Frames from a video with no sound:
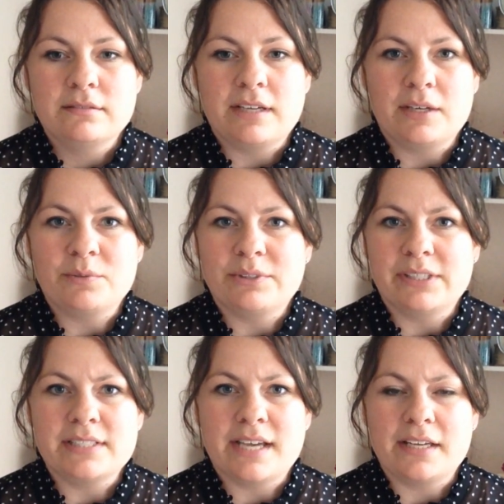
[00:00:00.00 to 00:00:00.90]
I don't
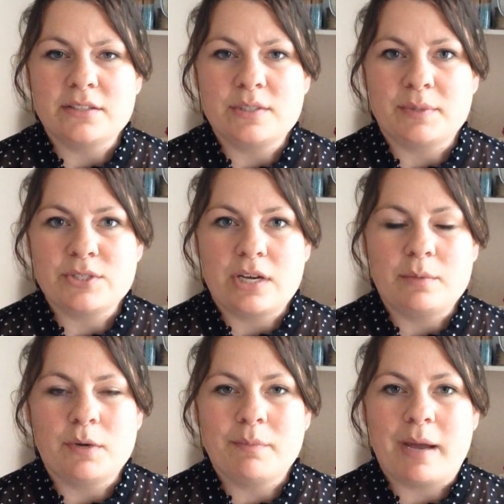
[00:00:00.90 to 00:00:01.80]
really dye it too much
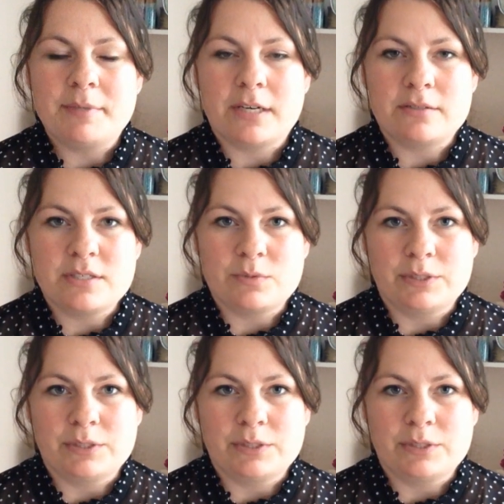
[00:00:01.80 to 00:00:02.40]
anymore. Pop-Tarts is